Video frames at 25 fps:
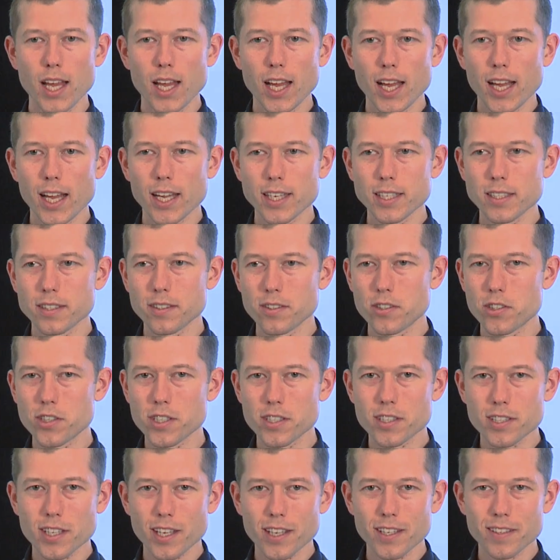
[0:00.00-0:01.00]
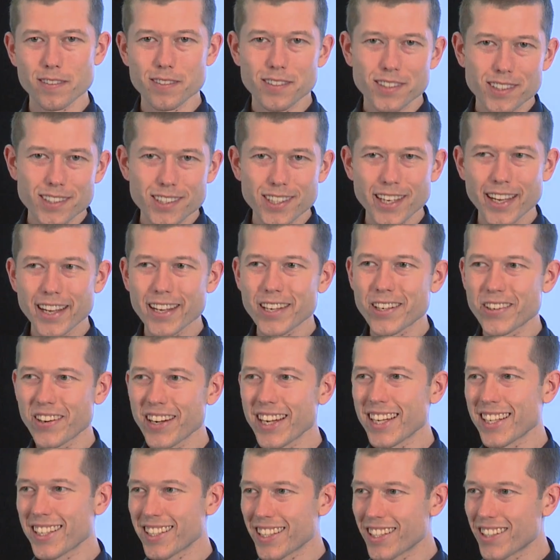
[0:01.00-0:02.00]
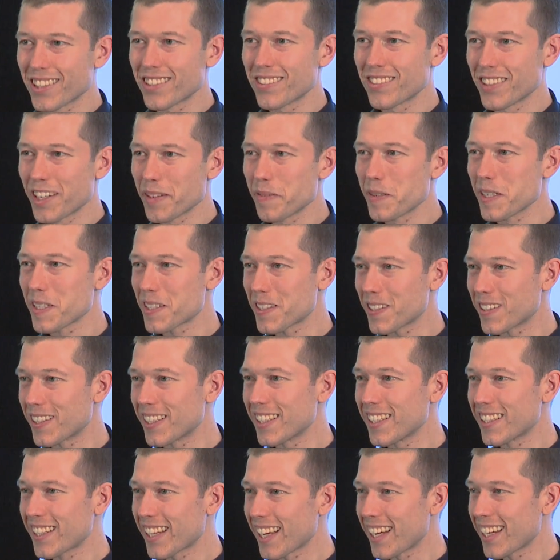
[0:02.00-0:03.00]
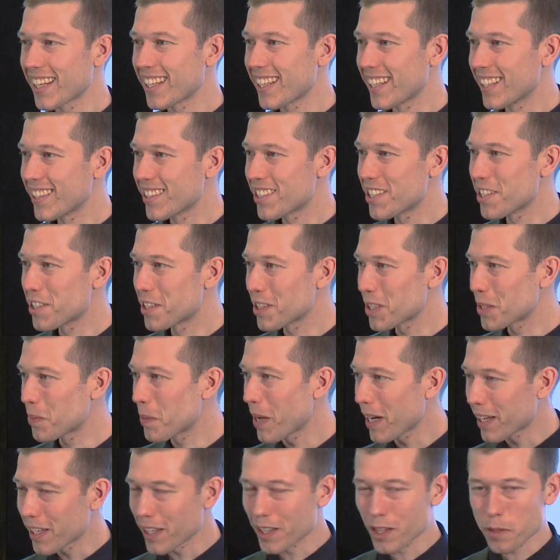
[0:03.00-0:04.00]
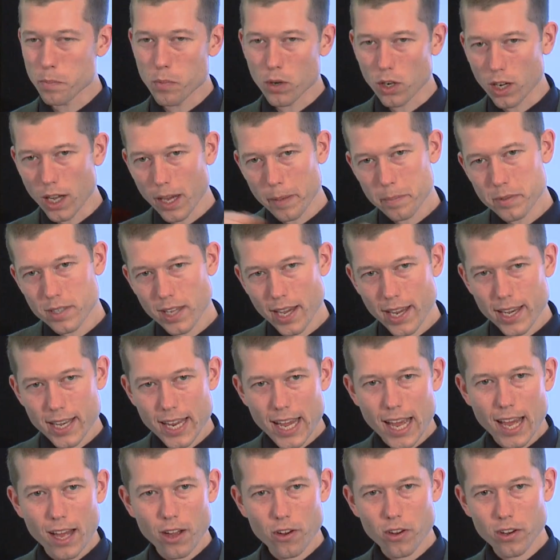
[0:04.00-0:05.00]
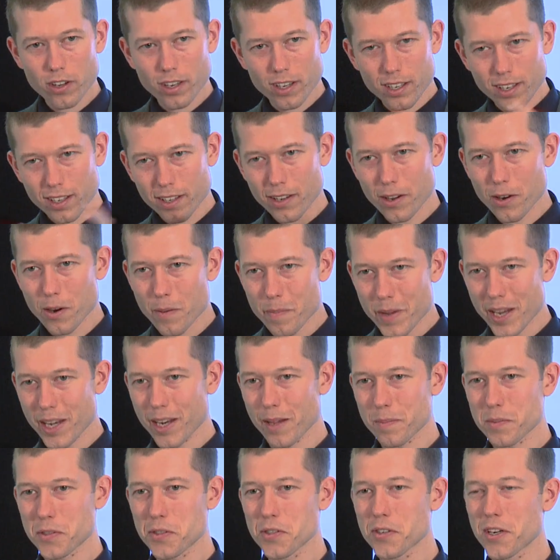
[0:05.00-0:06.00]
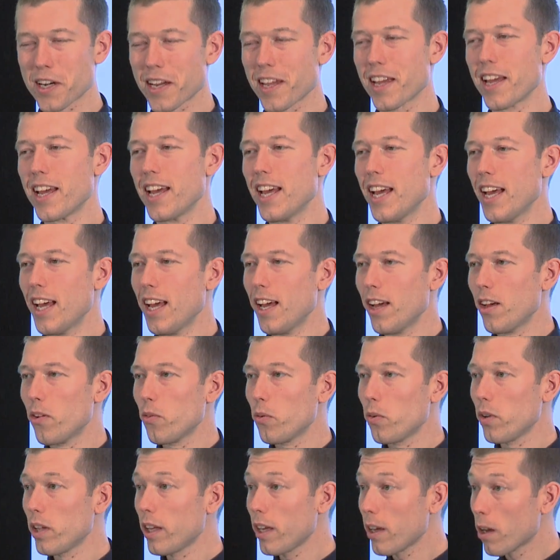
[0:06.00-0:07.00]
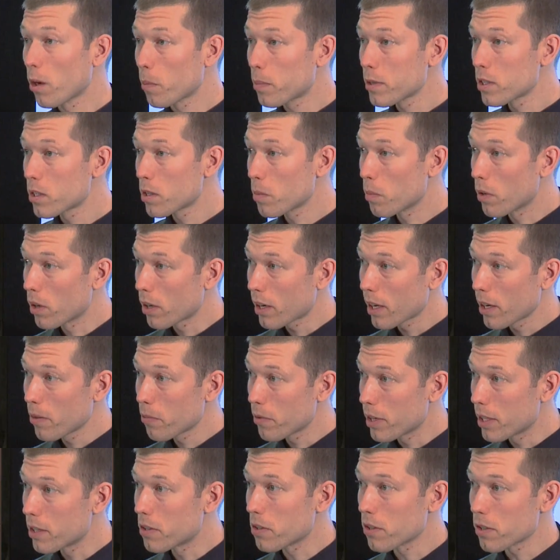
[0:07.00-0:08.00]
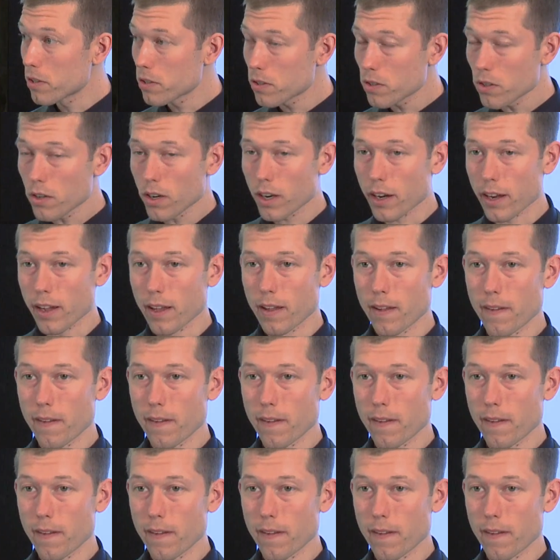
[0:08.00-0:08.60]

And she said, "Yeah, great, read me a story, okay." She's expecting the book upside down and, a made-up story. Well, he opens the book and reads her a story.